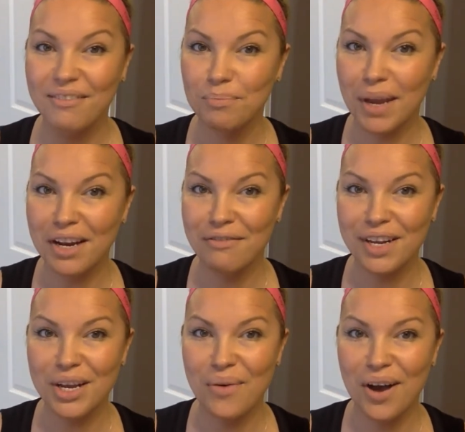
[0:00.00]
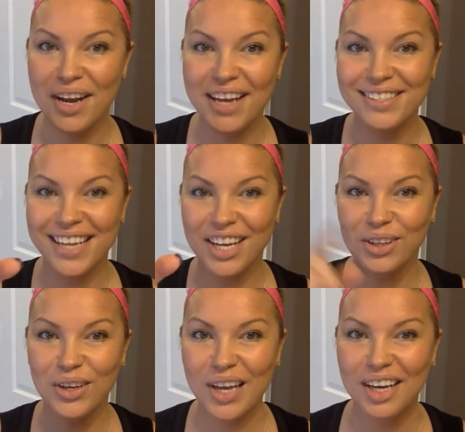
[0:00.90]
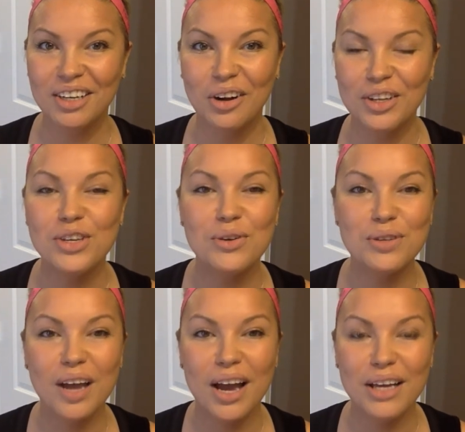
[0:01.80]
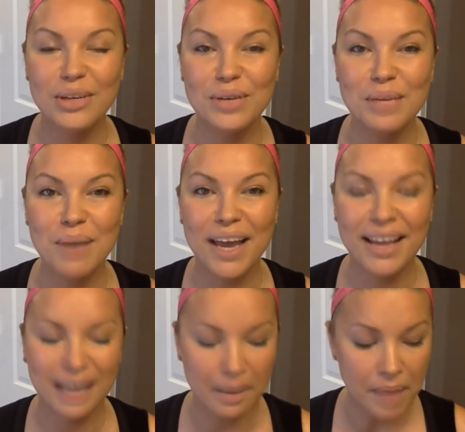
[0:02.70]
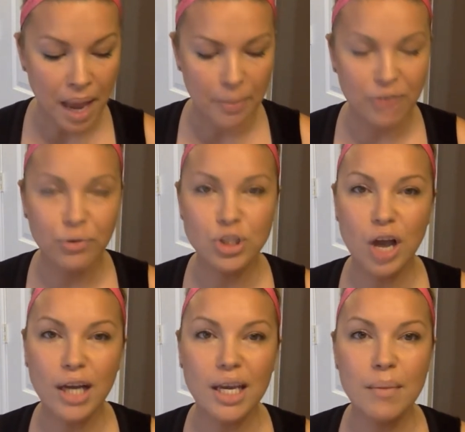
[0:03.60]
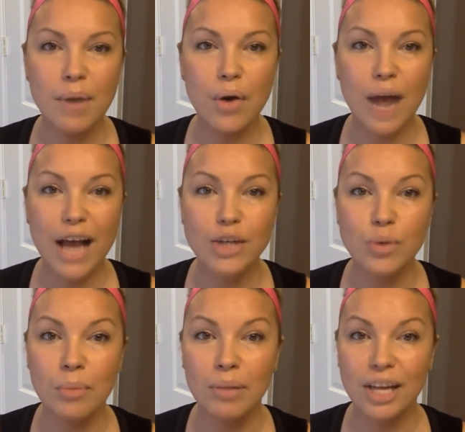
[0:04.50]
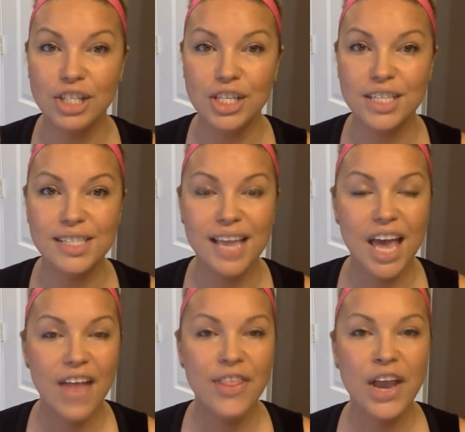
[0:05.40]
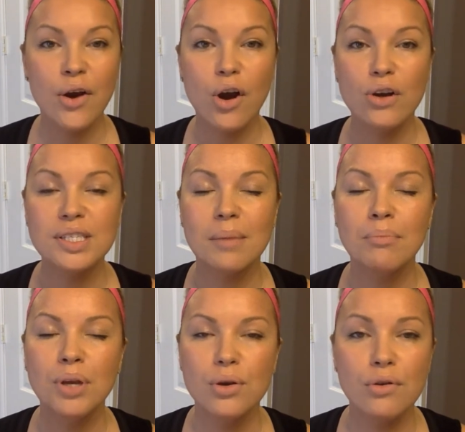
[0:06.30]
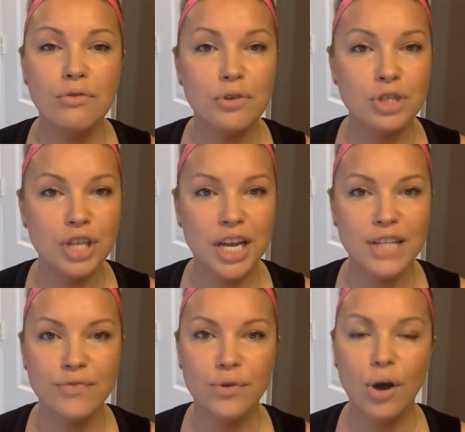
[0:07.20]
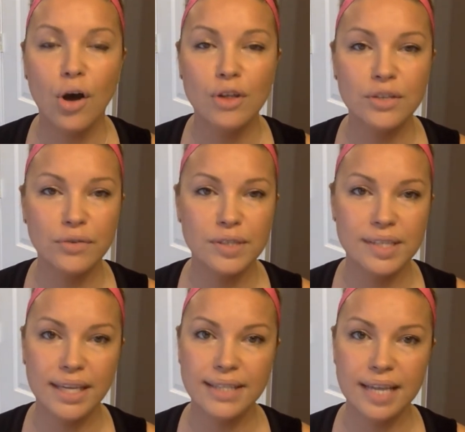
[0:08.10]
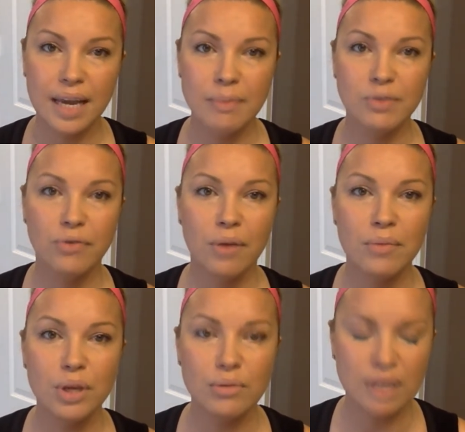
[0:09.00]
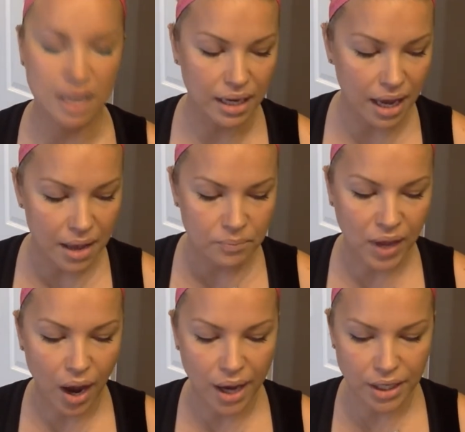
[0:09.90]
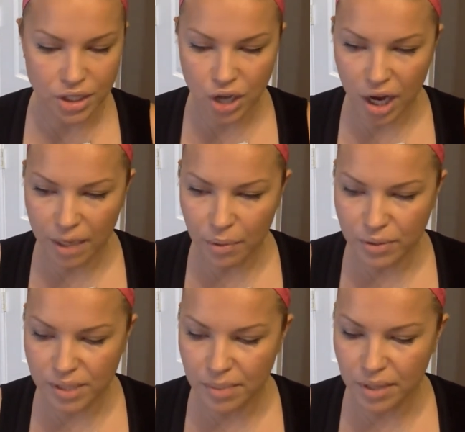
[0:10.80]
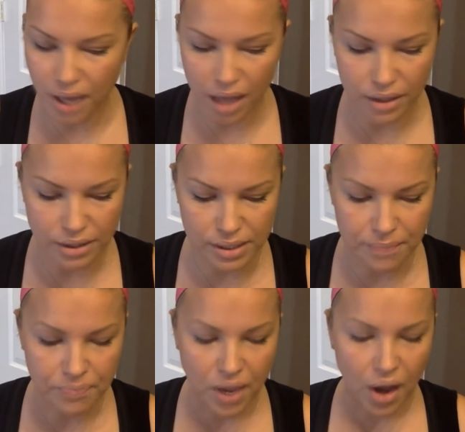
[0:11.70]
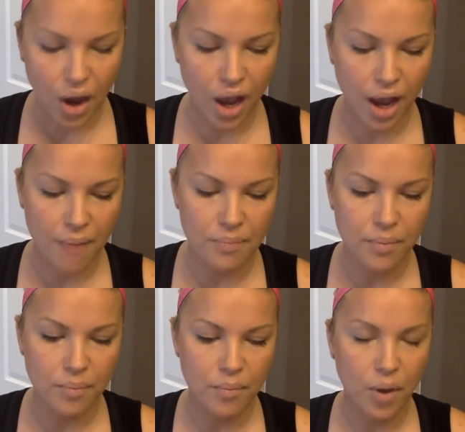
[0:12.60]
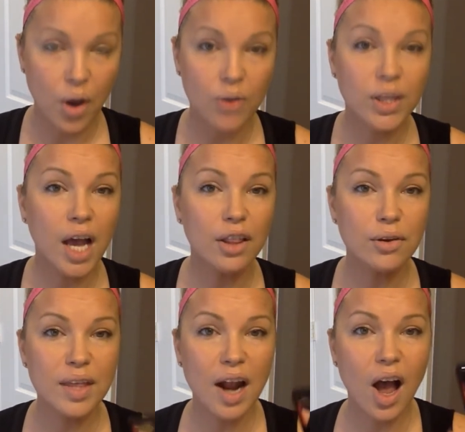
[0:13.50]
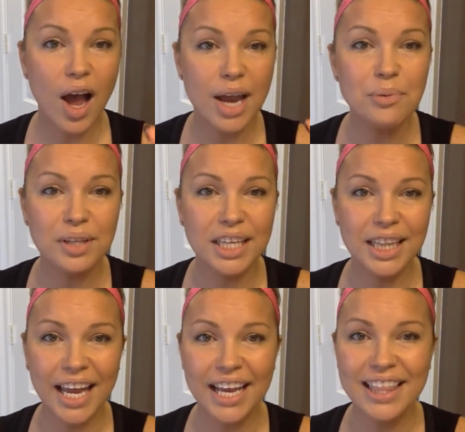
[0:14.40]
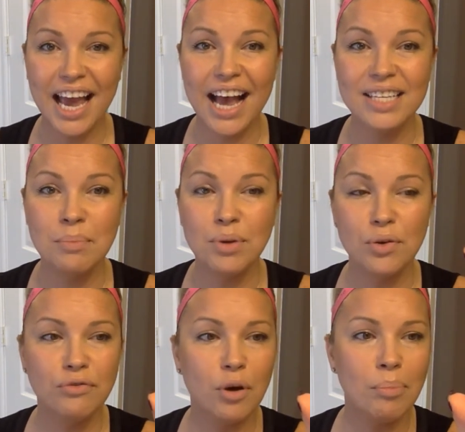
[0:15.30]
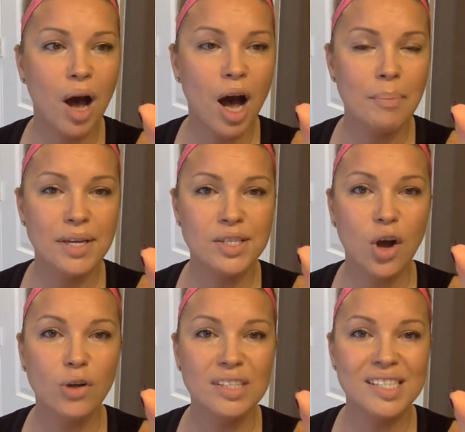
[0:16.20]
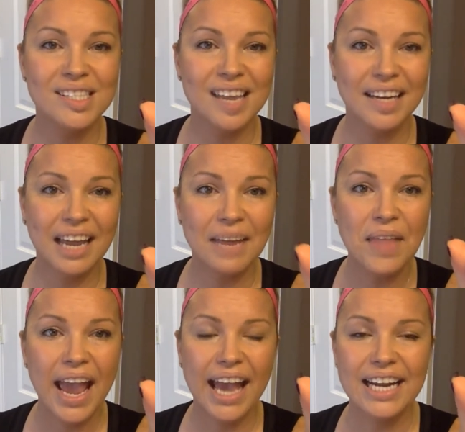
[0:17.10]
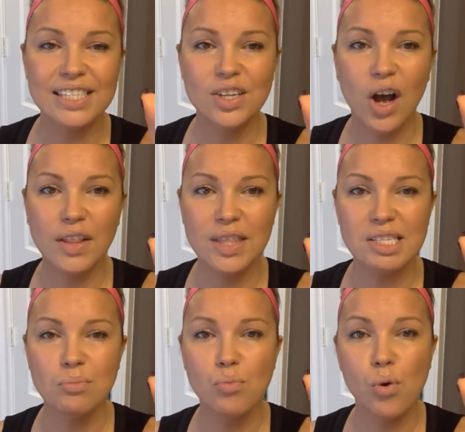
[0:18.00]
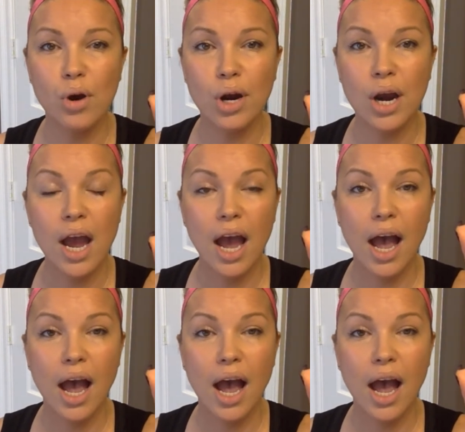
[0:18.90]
Made a video on it. Take a look at it on Youniques by Ella. But if we're talking about actual blushes, there are some beautiful shades for all different skin types from Youniques. Now, I'm going to talk about some of the colors. The color that I really like that has a beautiful pop is called Stunning. And it's got this more